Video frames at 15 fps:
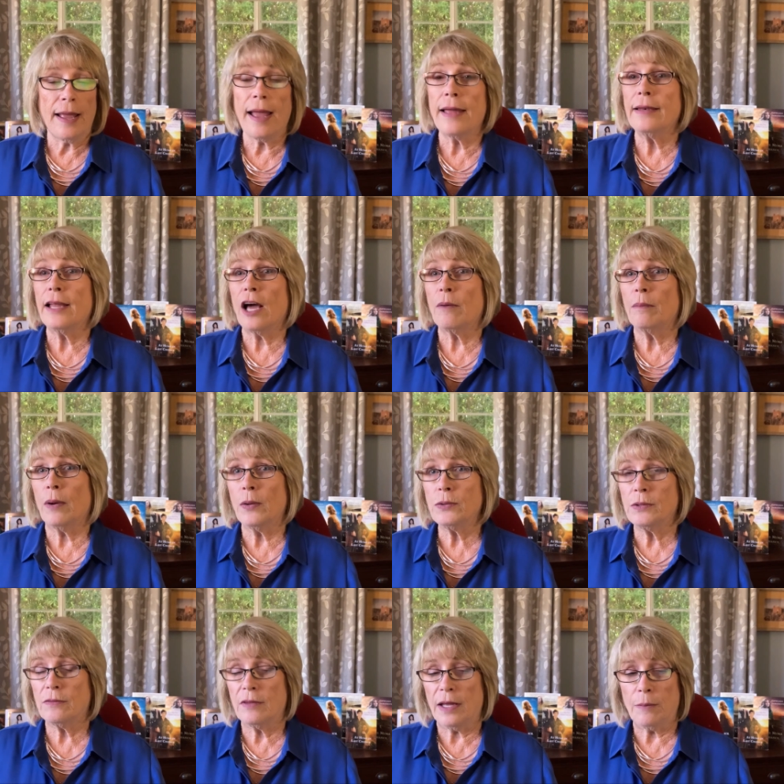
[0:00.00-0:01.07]
and now most
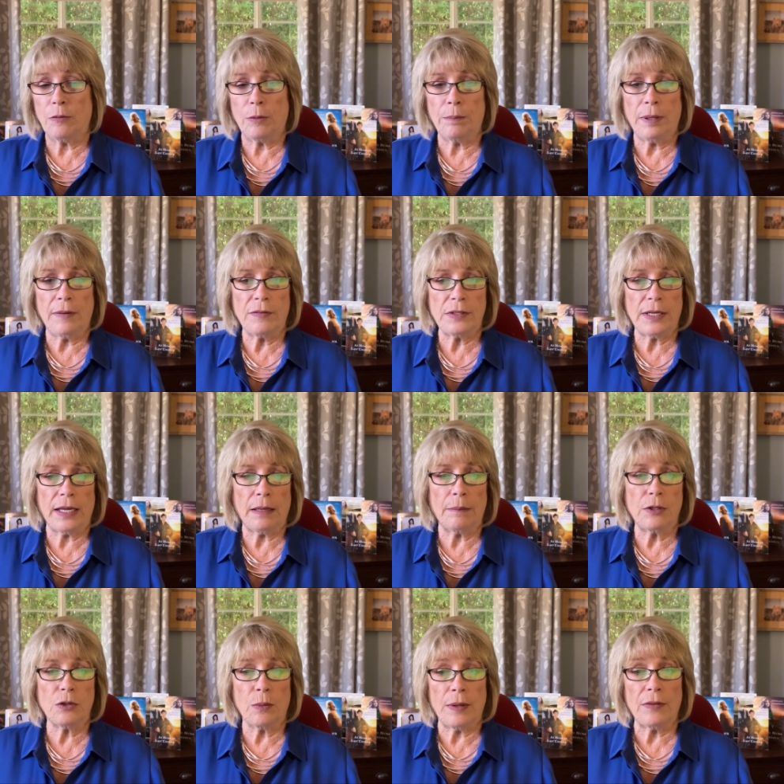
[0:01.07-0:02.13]
of them were pivoting
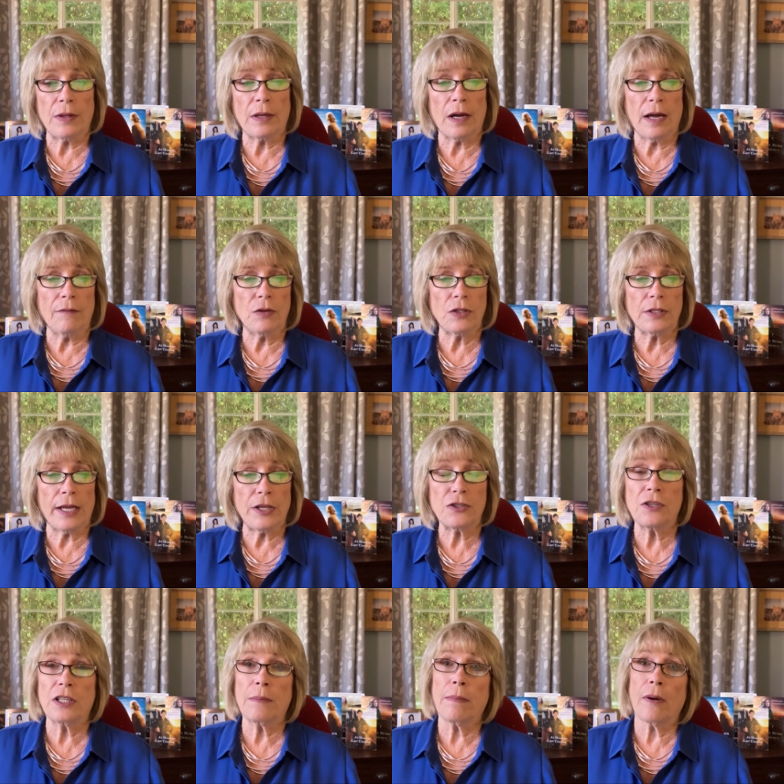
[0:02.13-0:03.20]
between the
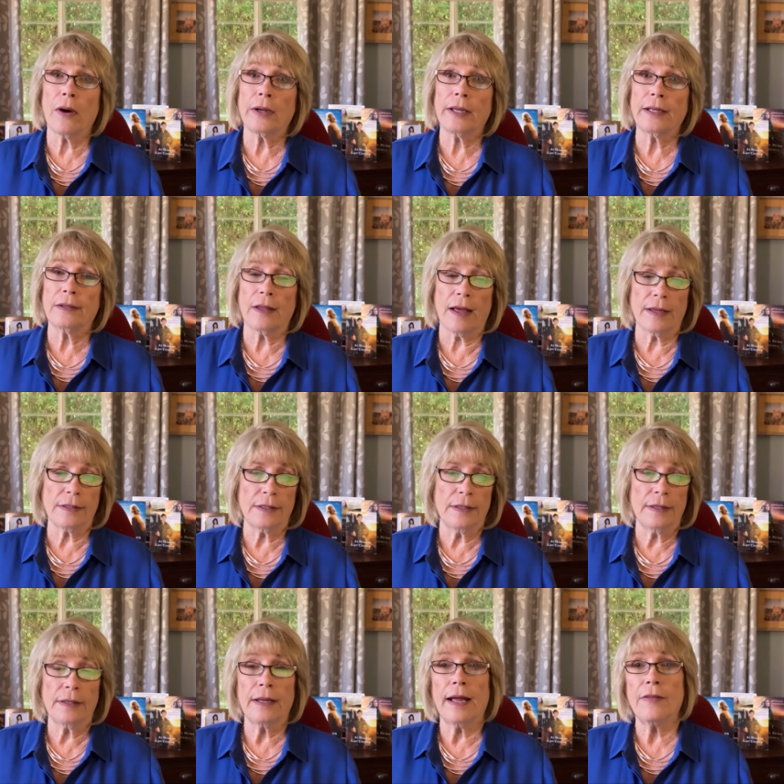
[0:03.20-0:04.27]
conversation in the parking lot
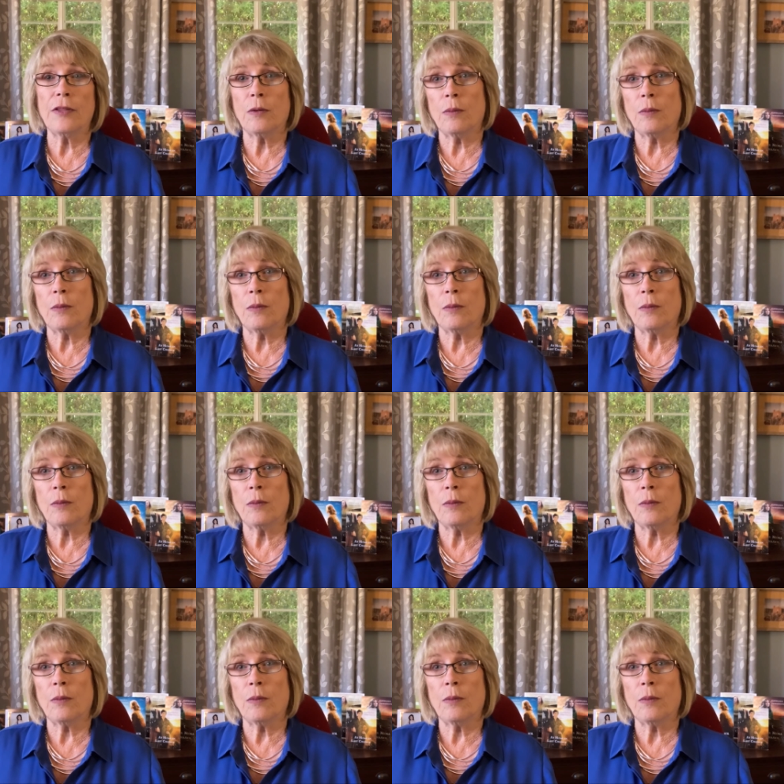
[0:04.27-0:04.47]
and the